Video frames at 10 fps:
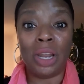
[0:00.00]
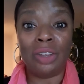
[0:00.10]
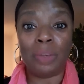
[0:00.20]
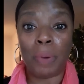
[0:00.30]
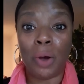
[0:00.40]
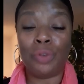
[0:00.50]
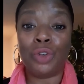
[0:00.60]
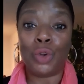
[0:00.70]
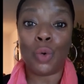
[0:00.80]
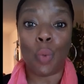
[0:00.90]
it's supposed to
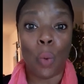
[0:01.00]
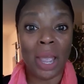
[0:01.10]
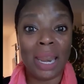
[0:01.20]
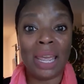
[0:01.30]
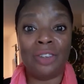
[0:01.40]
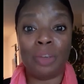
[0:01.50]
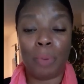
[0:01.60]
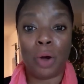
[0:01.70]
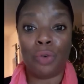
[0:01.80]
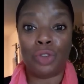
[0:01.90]
do, when it's
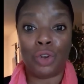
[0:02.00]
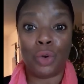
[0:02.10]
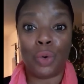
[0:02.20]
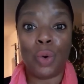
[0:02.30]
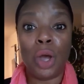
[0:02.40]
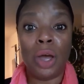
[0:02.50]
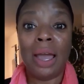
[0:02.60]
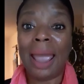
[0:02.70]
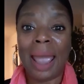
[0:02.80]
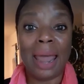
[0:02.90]
supposed to do.
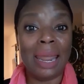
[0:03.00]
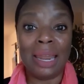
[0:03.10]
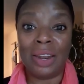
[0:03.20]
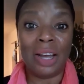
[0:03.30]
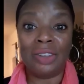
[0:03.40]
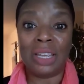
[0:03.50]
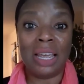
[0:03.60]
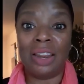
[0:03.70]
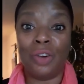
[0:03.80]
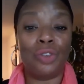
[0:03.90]
And it
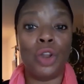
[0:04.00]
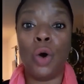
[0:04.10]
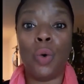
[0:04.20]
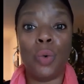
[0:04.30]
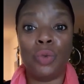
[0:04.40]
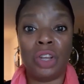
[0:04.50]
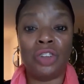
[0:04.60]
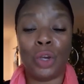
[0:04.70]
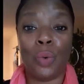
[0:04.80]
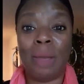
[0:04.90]
doesn't, there's no
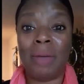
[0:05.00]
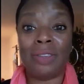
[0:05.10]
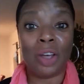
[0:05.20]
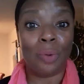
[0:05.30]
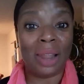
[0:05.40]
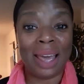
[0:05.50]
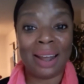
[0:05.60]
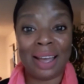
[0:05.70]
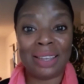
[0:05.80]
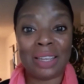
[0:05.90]
disagreement. So let
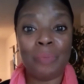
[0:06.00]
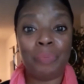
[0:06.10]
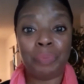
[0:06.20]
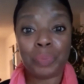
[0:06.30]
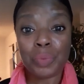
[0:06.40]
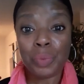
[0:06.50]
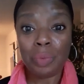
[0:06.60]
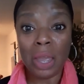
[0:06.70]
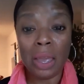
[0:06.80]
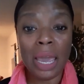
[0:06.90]
us
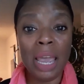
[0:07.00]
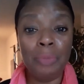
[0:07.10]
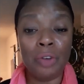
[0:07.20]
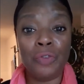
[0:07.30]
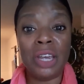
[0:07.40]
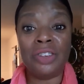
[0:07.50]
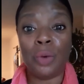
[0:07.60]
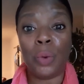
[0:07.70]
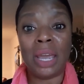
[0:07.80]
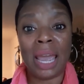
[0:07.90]
keep the feast
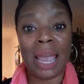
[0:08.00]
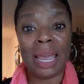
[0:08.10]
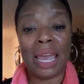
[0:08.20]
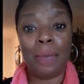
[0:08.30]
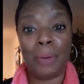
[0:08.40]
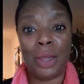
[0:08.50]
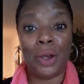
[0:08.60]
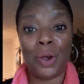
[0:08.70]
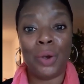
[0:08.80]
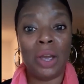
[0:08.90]
that we can keep
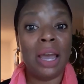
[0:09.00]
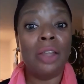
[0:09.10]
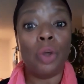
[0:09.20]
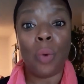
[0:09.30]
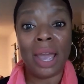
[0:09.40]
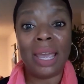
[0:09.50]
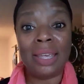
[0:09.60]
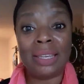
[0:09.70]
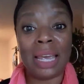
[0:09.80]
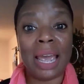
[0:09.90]
here the way
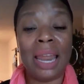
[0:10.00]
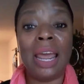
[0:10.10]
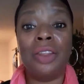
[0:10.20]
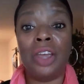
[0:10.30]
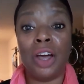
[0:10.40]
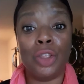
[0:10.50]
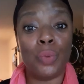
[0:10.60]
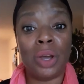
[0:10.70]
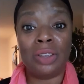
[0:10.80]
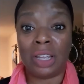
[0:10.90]
he said and the other
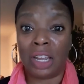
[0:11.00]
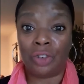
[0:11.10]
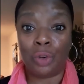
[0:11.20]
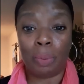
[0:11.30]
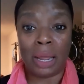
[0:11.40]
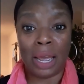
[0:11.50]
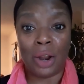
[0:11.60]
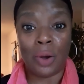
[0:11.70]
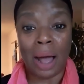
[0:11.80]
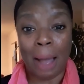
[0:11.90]
ones, unless you
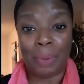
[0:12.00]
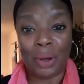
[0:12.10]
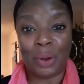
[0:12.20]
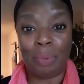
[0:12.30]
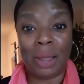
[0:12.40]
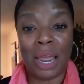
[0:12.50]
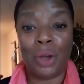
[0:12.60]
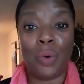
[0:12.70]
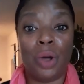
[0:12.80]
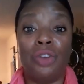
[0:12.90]
plan on hopping on the plane
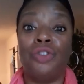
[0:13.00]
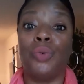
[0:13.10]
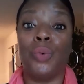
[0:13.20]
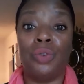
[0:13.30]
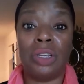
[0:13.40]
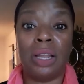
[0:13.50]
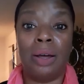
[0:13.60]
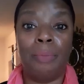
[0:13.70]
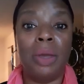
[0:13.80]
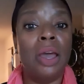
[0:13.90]
and going to Jerusalem,